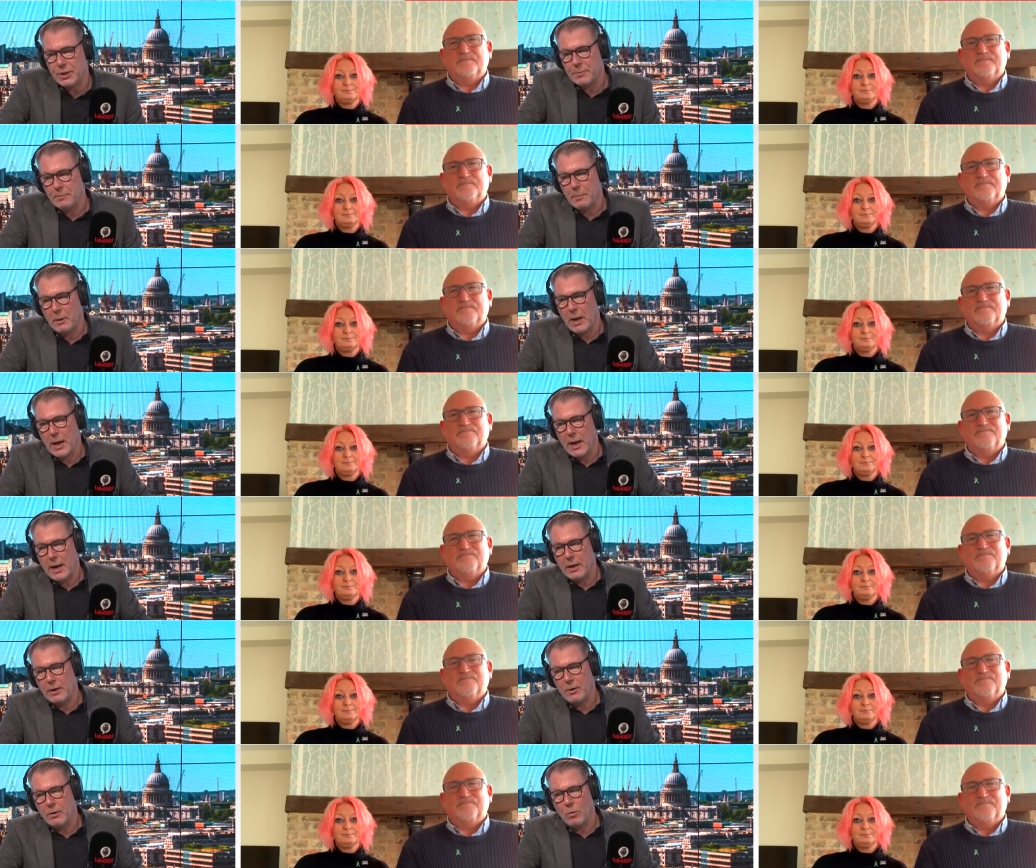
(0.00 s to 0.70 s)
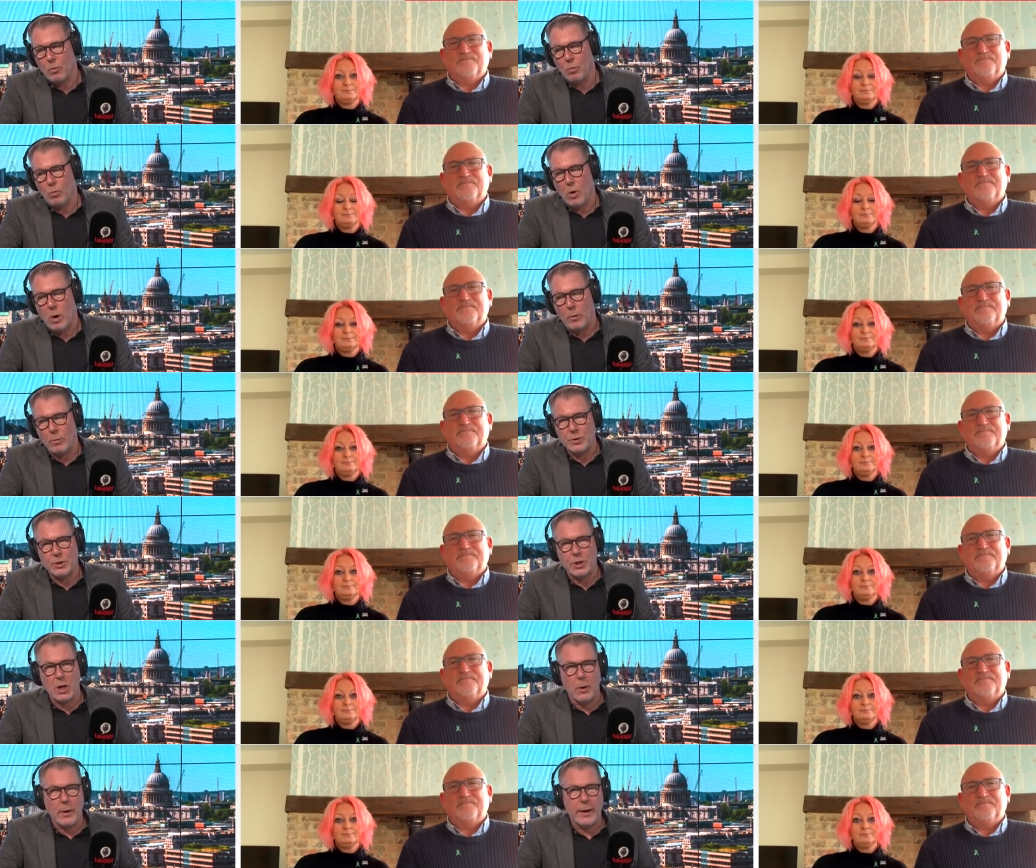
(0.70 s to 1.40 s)
Speaker 1: explain what
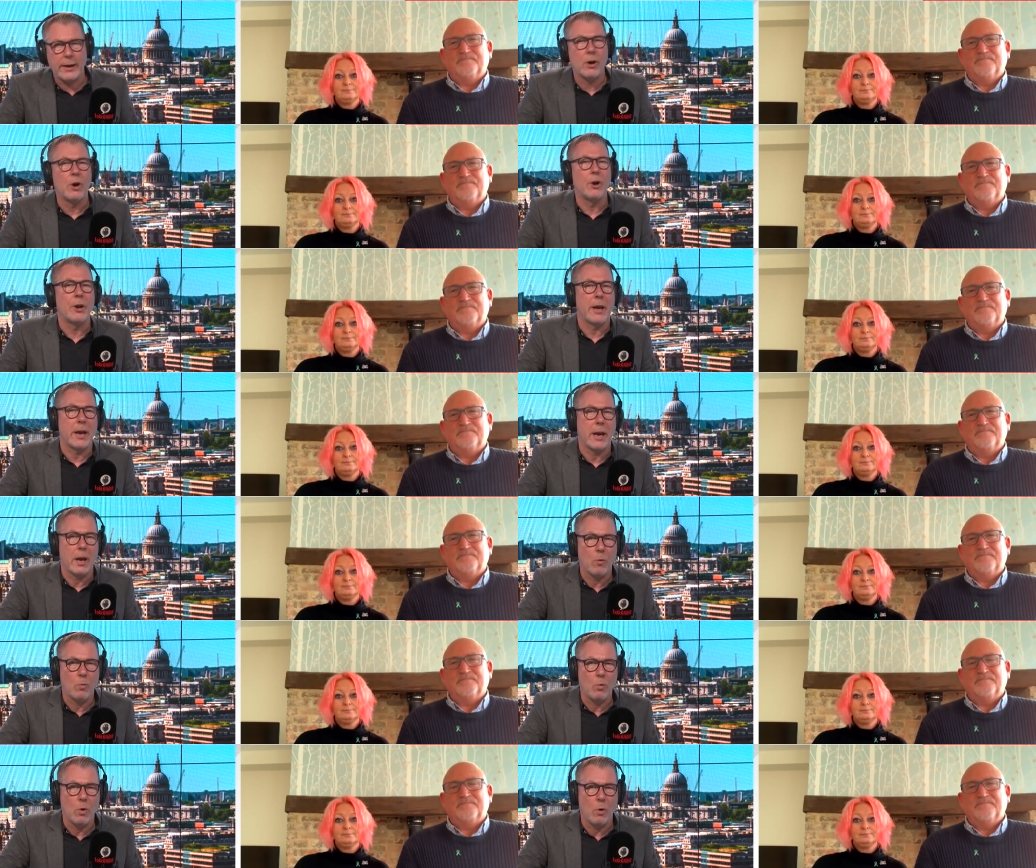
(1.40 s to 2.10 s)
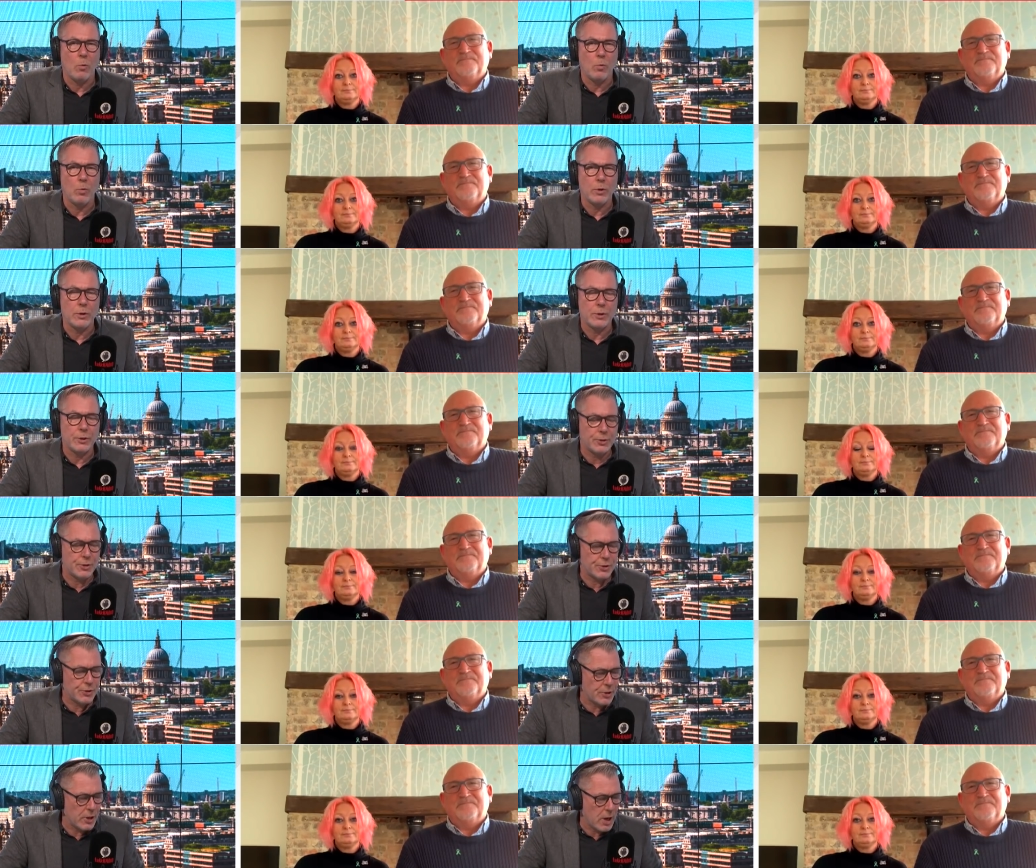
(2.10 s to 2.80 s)
was going on here. What
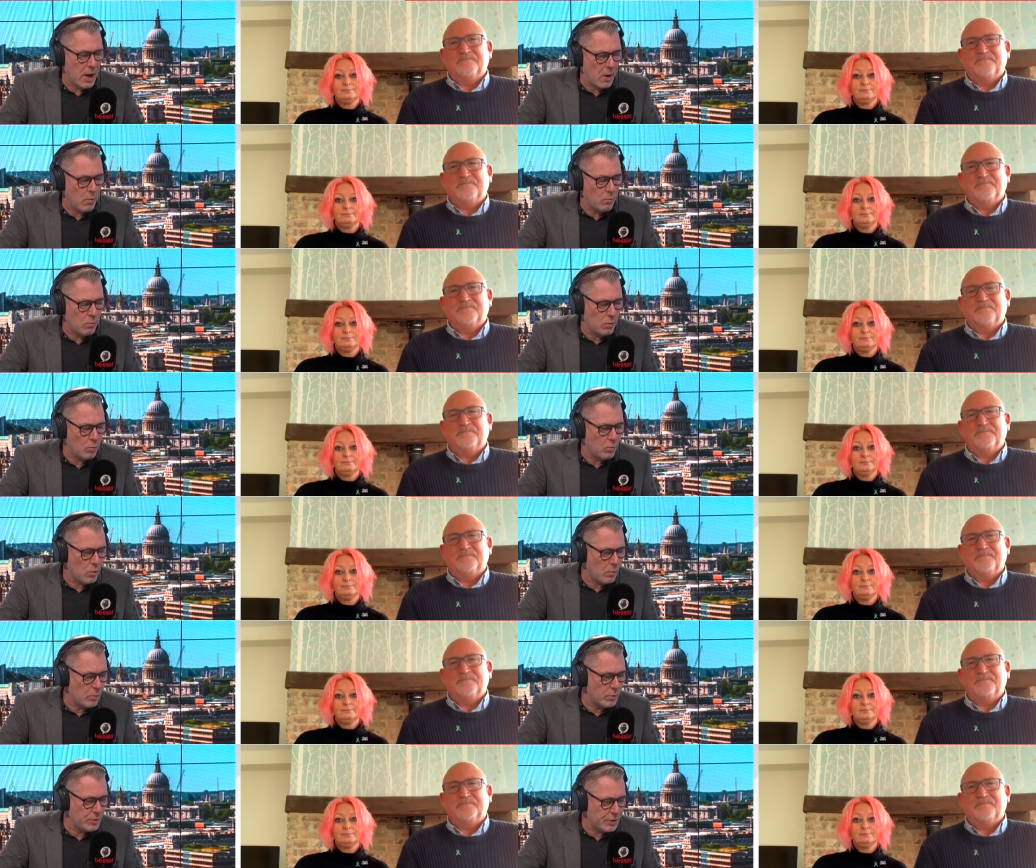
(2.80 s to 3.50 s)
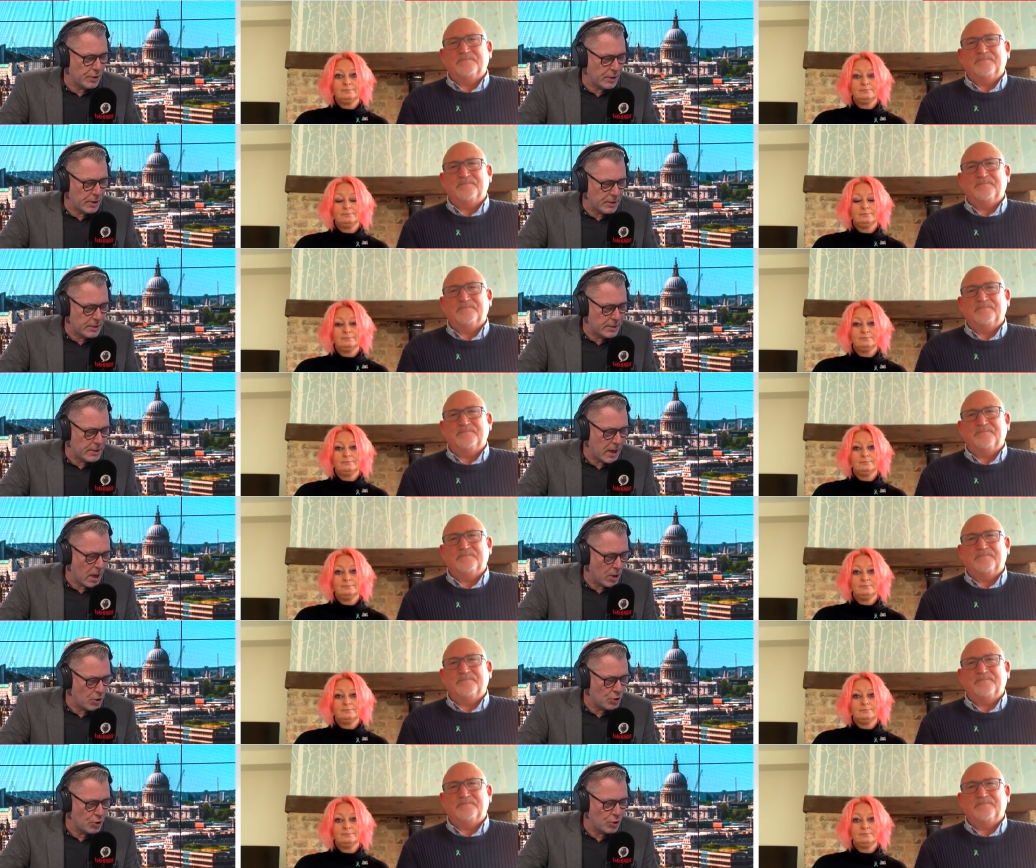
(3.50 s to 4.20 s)
was uh, what, what was the
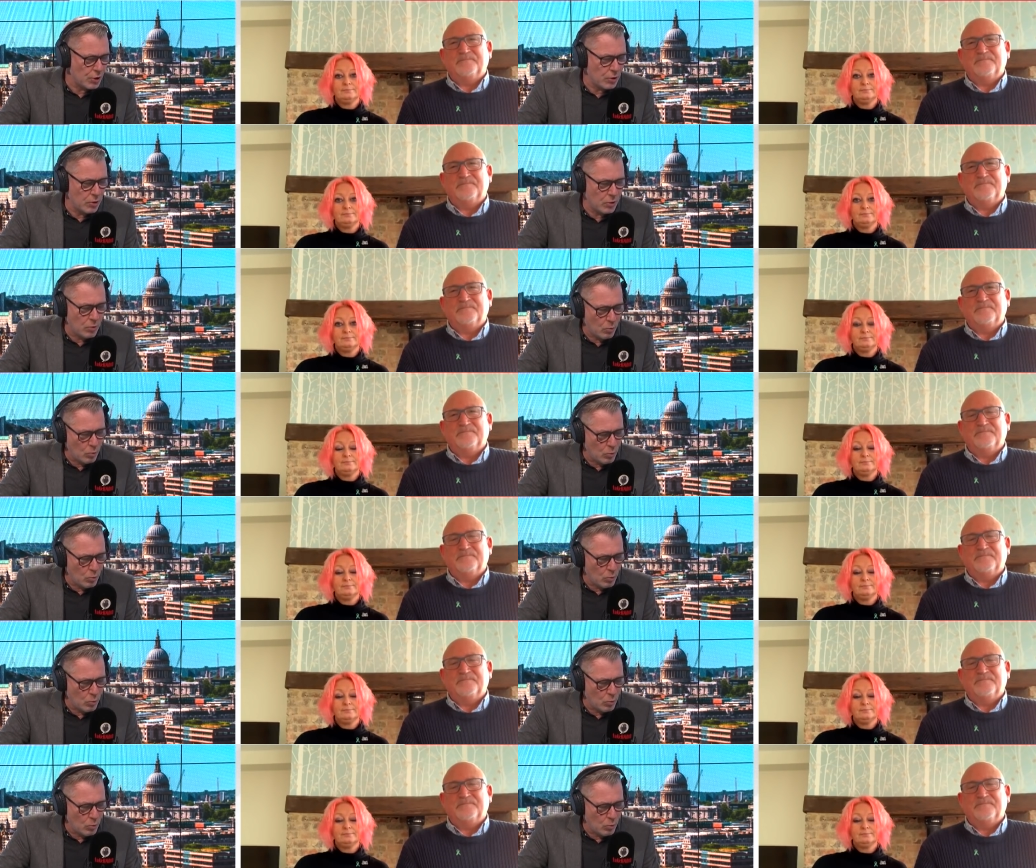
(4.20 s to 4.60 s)
contention?